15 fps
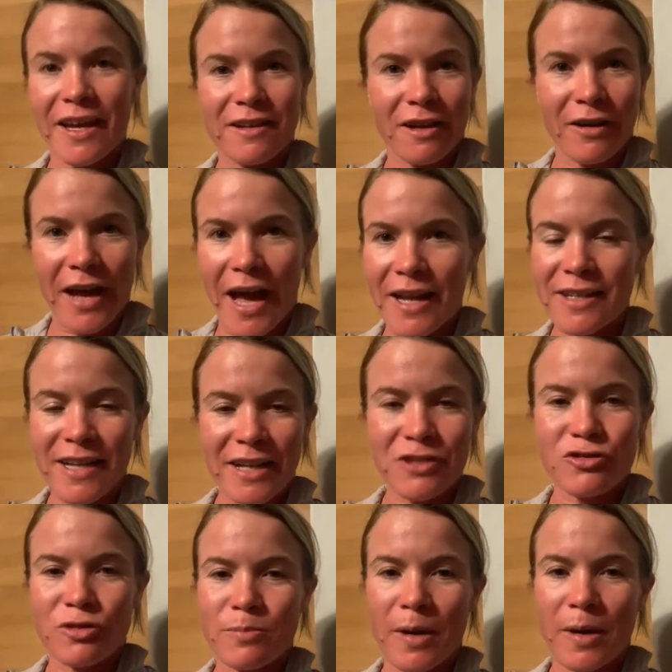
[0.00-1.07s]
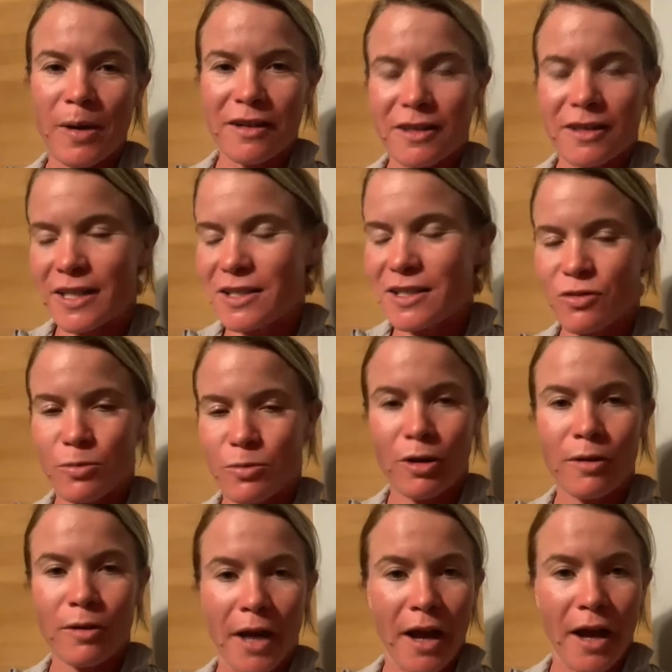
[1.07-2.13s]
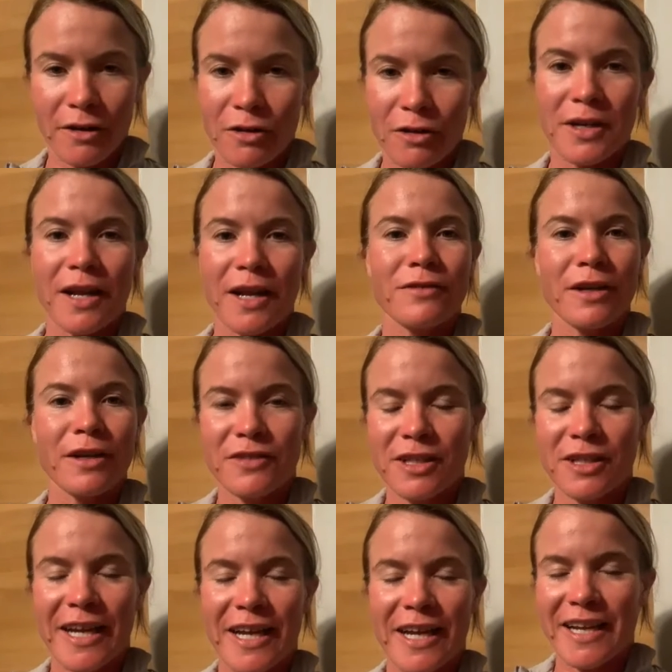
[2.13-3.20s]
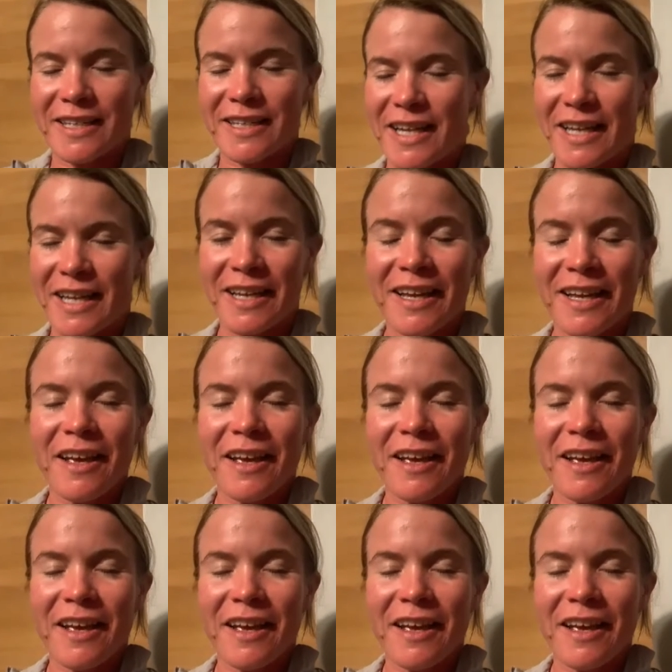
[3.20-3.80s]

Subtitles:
And I'll add an extra BioCleanse or probiotic or whatever I feel like I need.